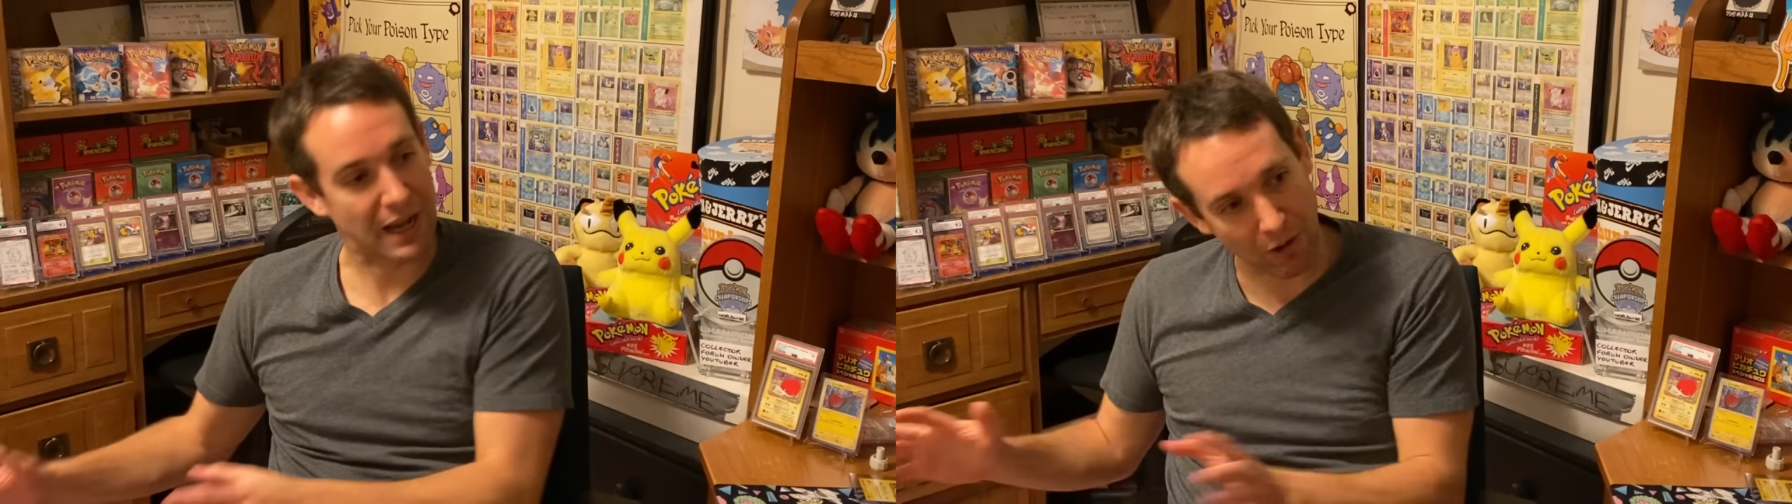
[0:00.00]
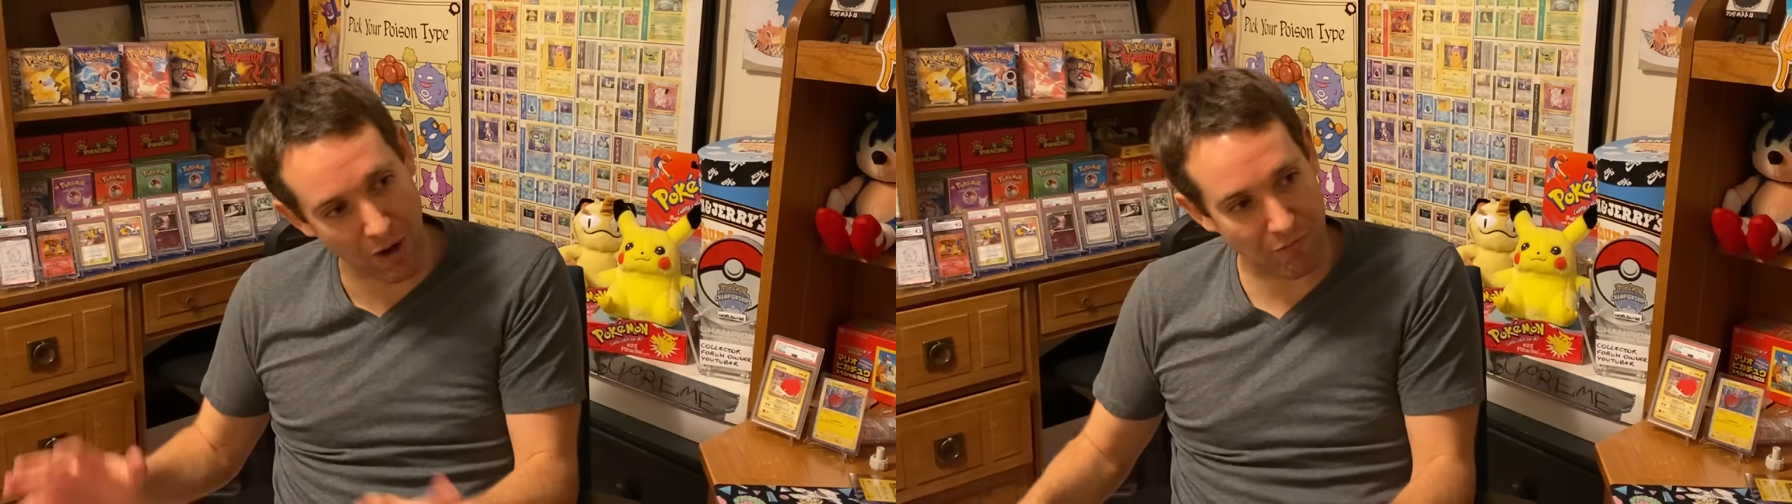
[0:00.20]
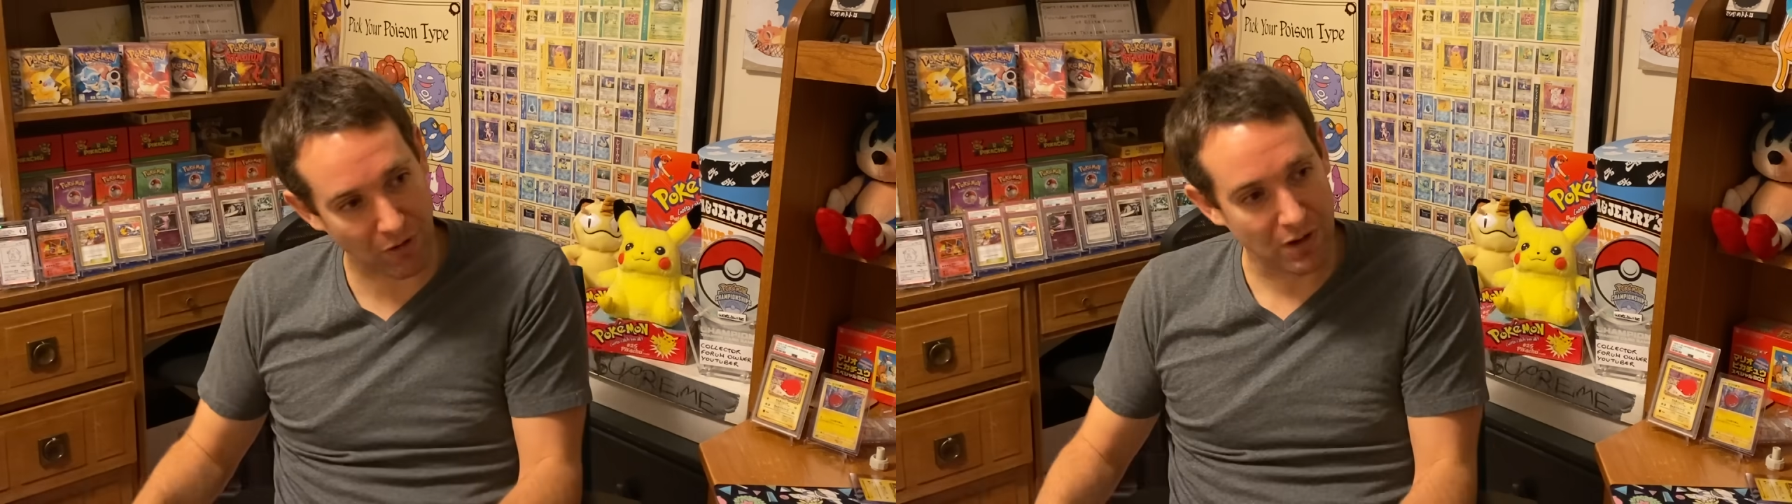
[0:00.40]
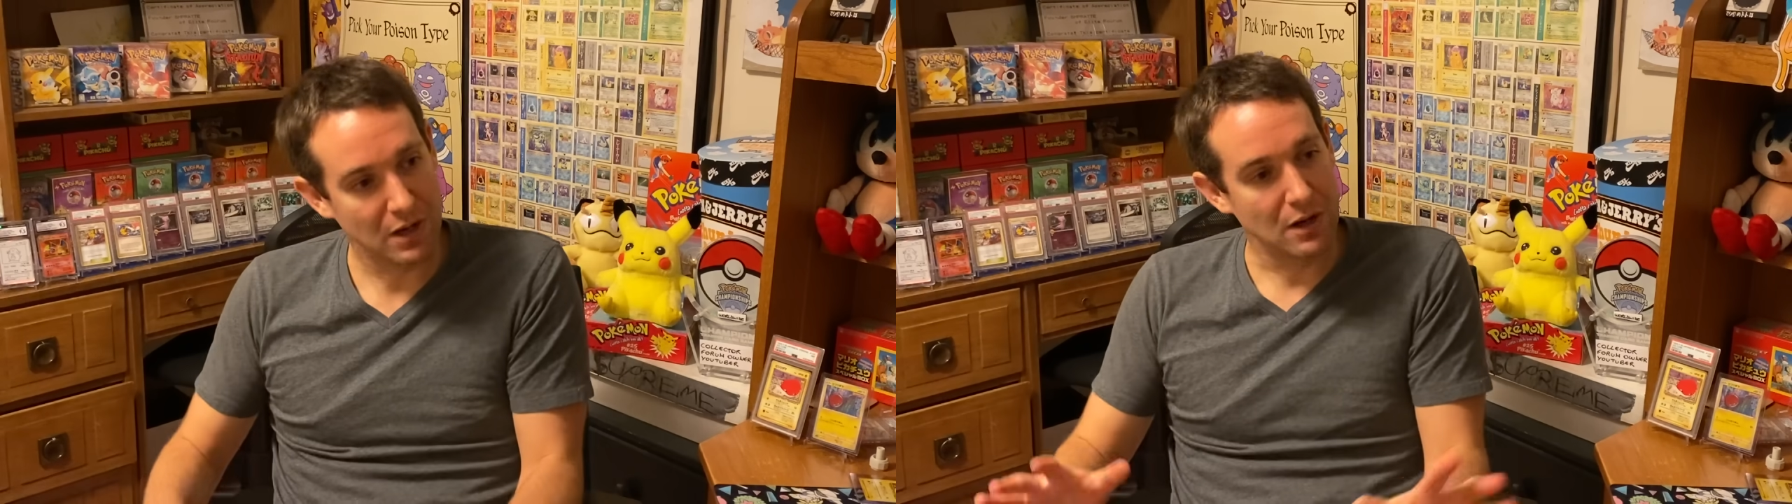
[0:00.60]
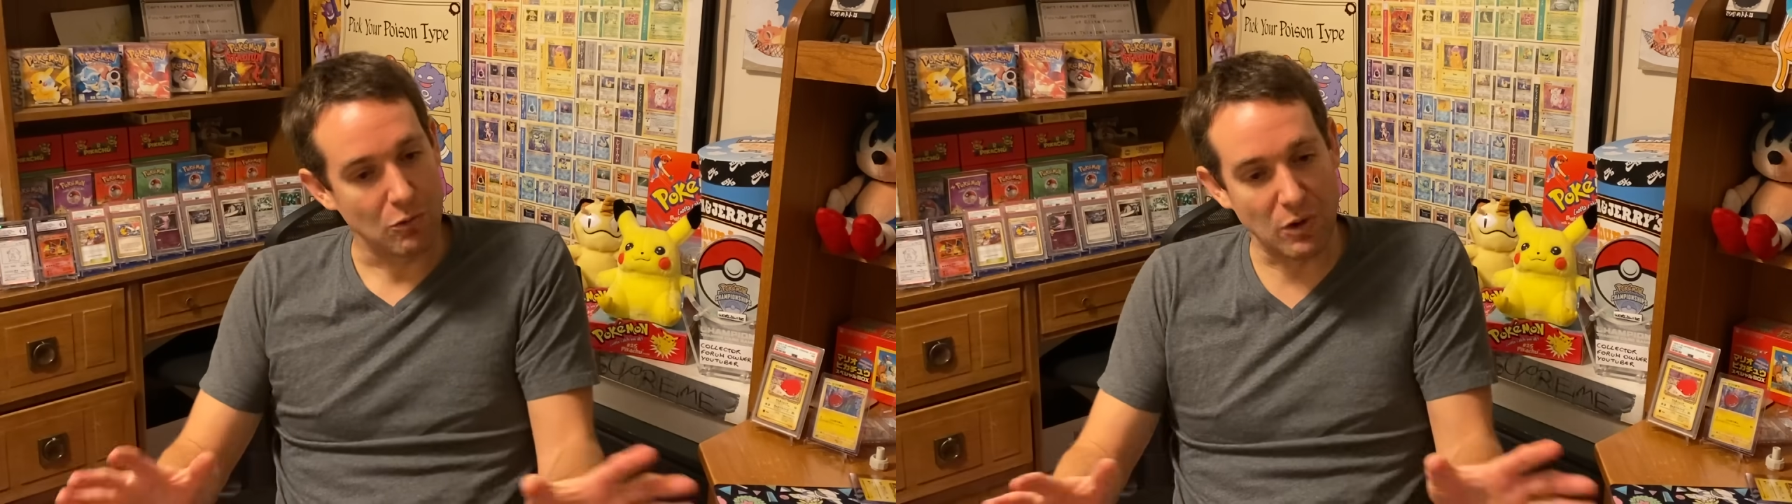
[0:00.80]
However,
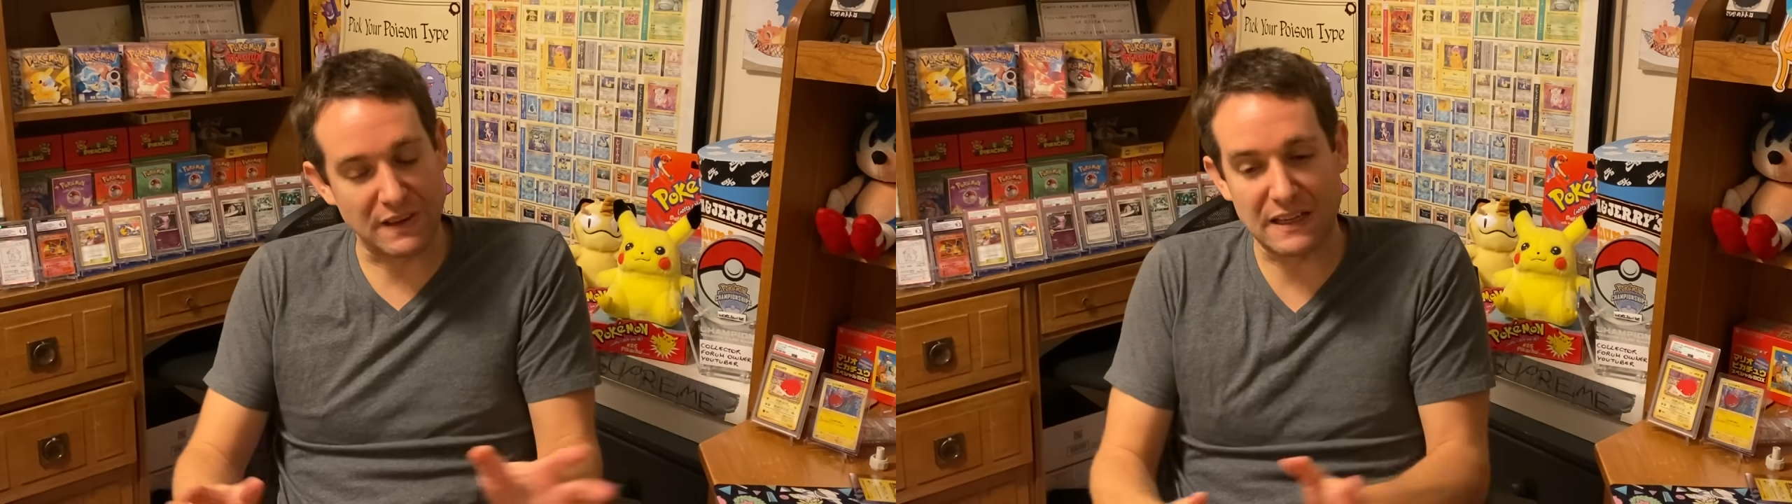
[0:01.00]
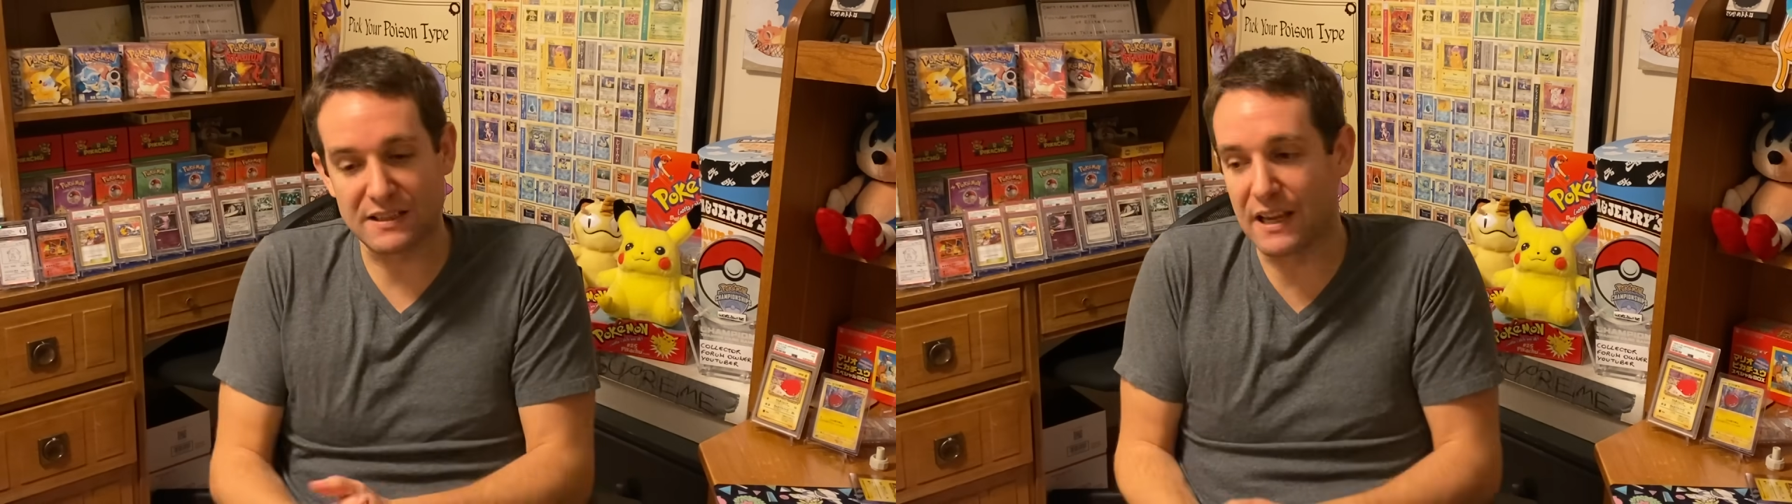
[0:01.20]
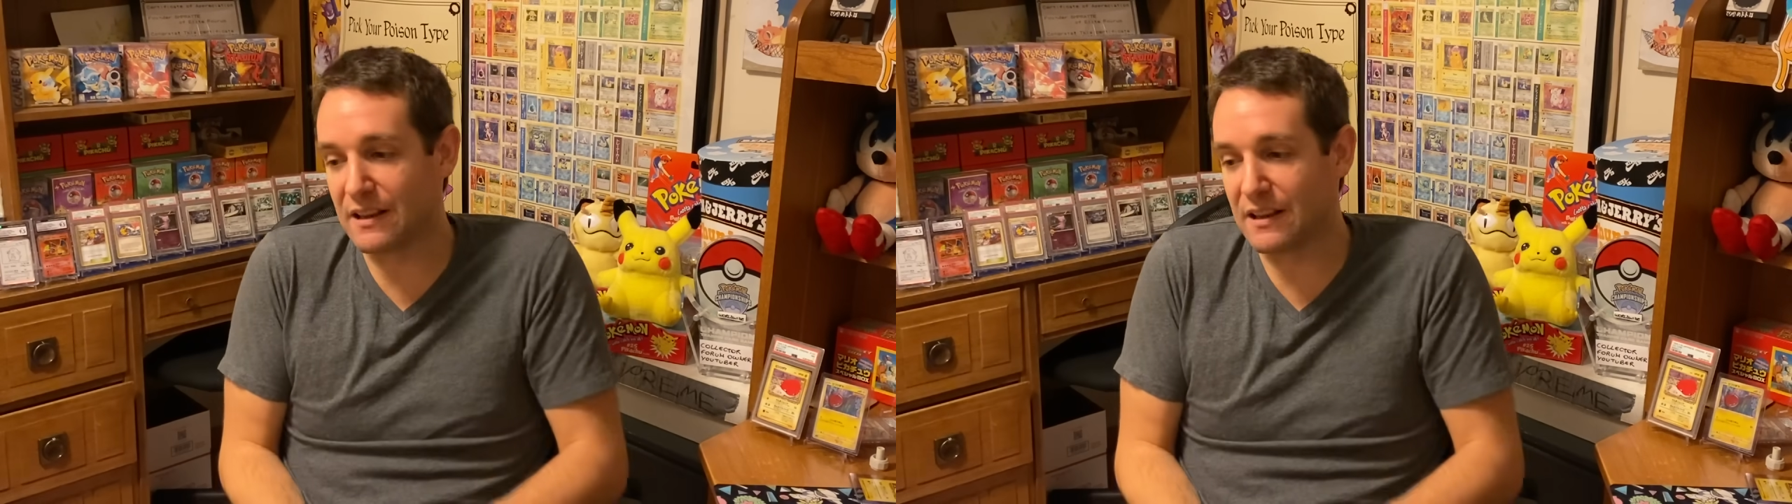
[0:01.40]
with that said,